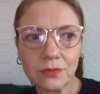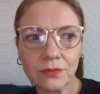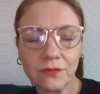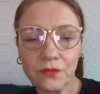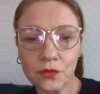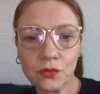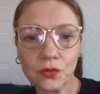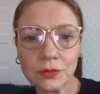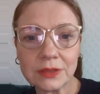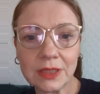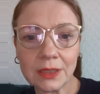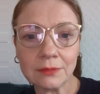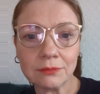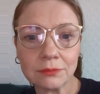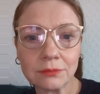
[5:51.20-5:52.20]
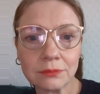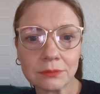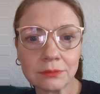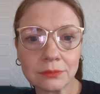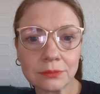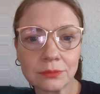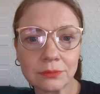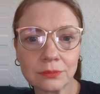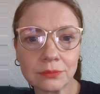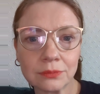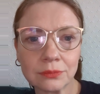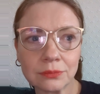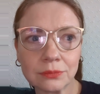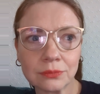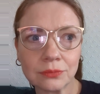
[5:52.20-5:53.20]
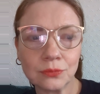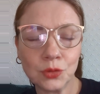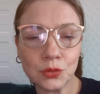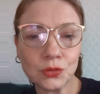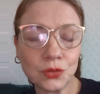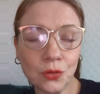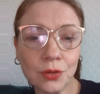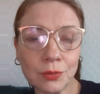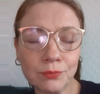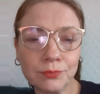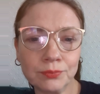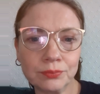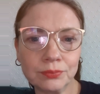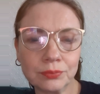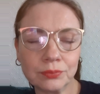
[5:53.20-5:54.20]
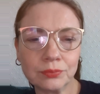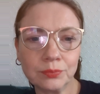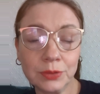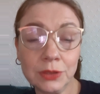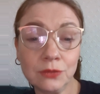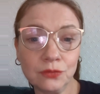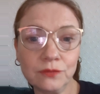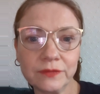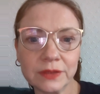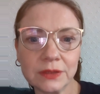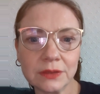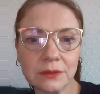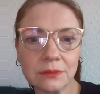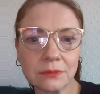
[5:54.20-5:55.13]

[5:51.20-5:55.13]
for a long time. We're talking pre-COVID.